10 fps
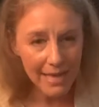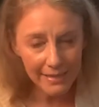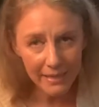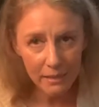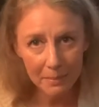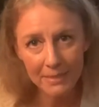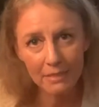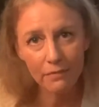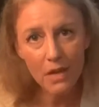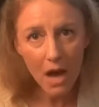
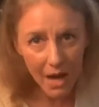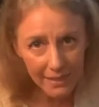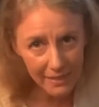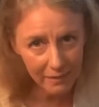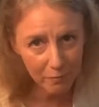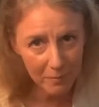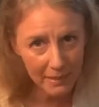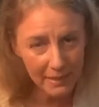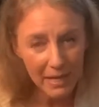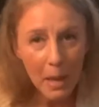expensive cuts of
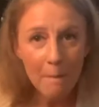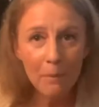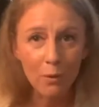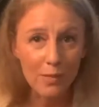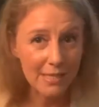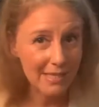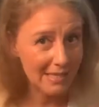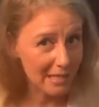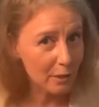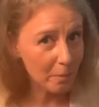meat, but we
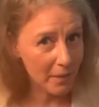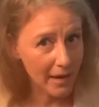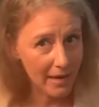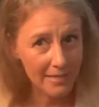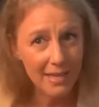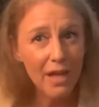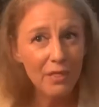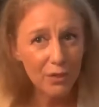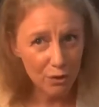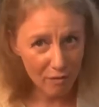still picked
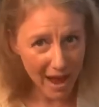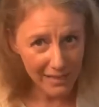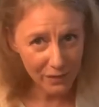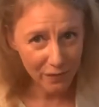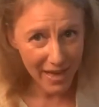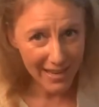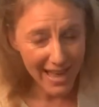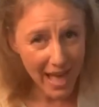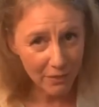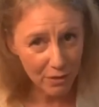the grass-fed
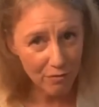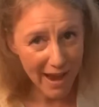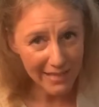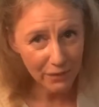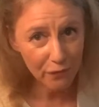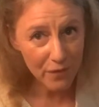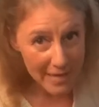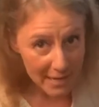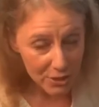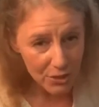and the
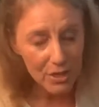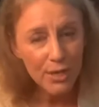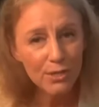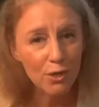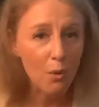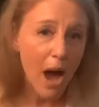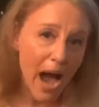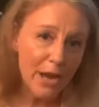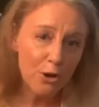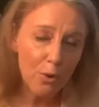grass-finished. So
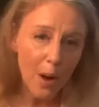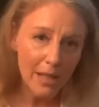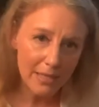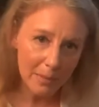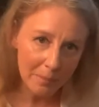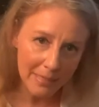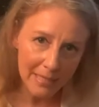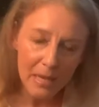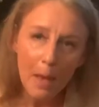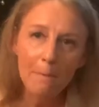higher quality
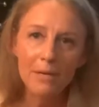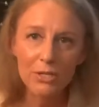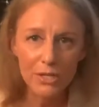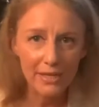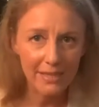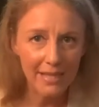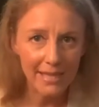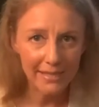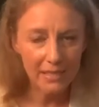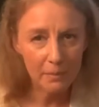meat, but just
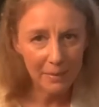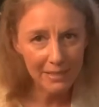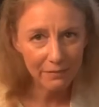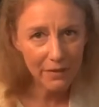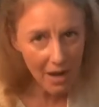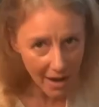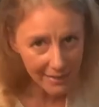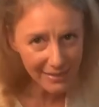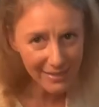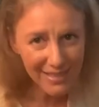less expensive
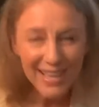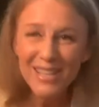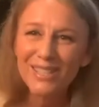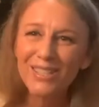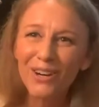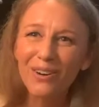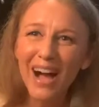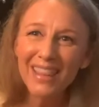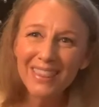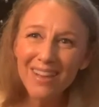cuts. So
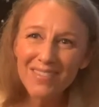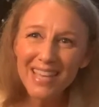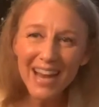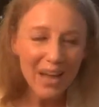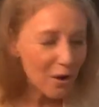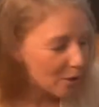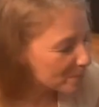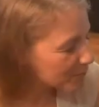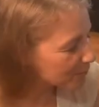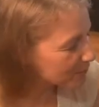I loved it. I hope
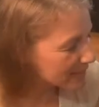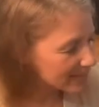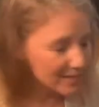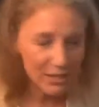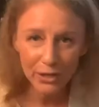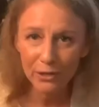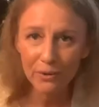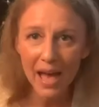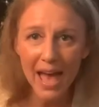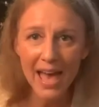you did too,
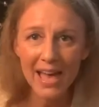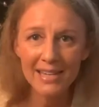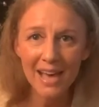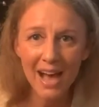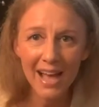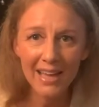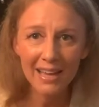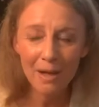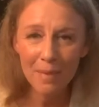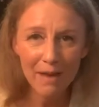and
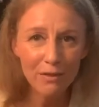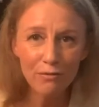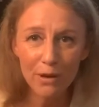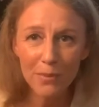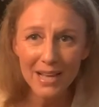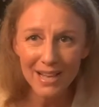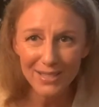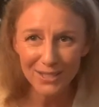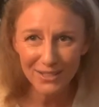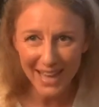have a great week. I'll
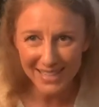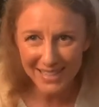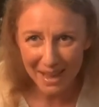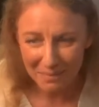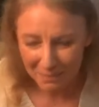see you next time.